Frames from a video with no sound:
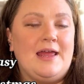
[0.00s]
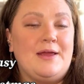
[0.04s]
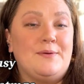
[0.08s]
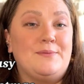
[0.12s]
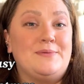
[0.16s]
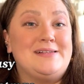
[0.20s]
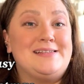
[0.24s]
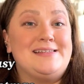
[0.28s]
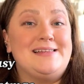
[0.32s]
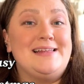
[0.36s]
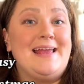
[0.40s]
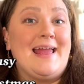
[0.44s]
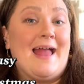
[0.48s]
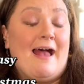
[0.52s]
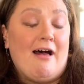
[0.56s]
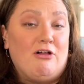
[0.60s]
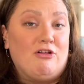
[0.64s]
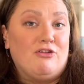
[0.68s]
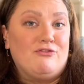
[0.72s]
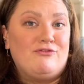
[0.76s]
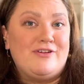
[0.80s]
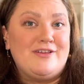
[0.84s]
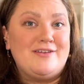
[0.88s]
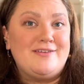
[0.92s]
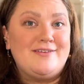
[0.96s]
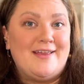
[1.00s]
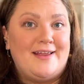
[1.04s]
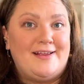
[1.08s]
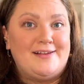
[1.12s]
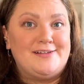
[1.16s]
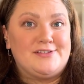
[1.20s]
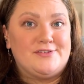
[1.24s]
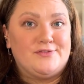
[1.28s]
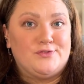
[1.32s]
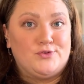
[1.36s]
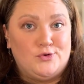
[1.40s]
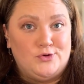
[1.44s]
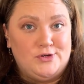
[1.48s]
it was The Elven
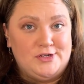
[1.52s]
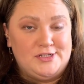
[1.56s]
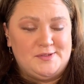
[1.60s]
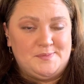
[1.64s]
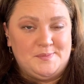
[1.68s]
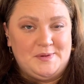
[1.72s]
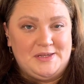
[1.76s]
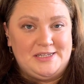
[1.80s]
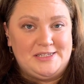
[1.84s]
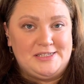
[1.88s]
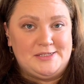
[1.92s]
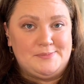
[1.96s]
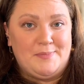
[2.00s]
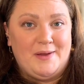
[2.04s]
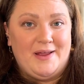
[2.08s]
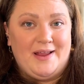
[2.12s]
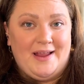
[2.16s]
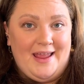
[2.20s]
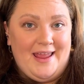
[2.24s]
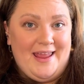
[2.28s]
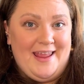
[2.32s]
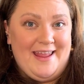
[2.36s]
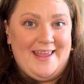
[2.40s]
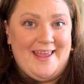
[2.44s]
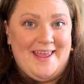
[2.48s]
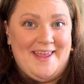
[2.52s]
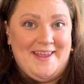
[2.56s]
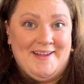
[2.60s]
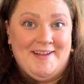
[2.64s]
Days of Christmas by A.K.